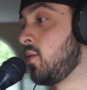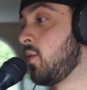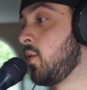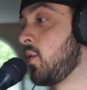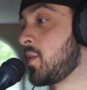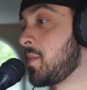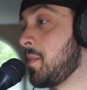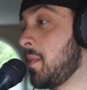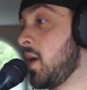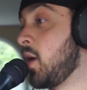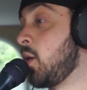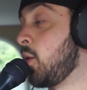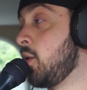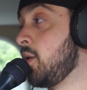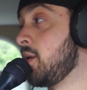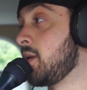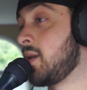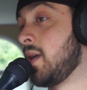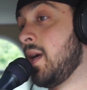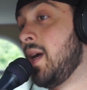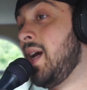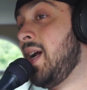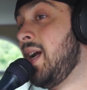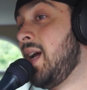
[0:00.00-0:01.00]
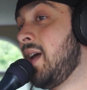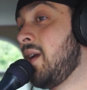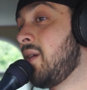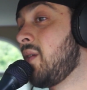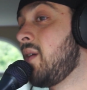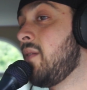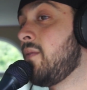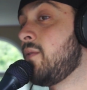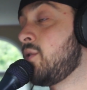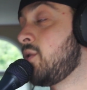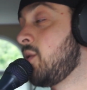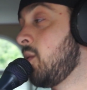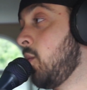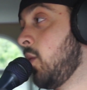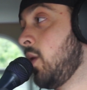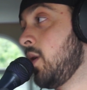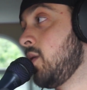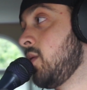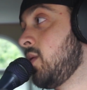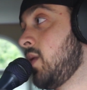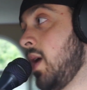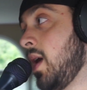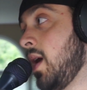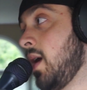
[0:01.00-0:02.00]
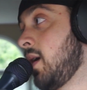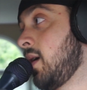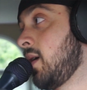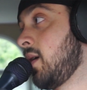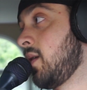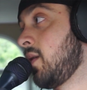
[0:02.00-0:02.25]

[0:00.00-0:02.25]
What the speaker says: Those minerals, don't give a shit what you take.